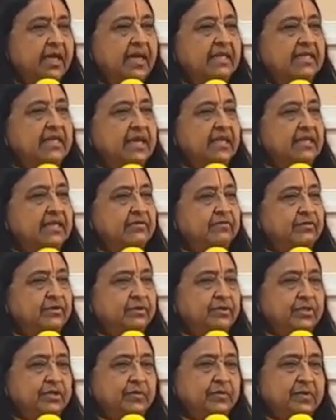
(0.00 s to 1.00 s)
and that
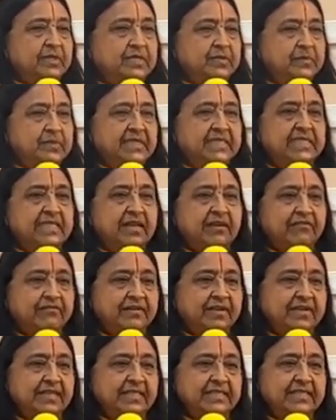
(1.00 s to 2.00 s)
devotion must be
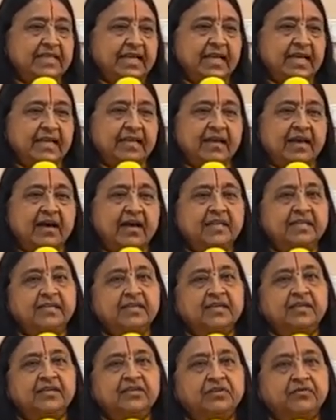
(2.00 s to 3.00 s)
selfless and
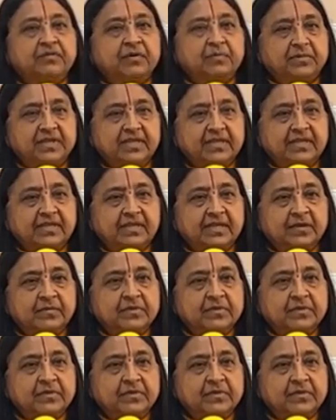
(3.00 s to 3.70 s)
uninterrupted.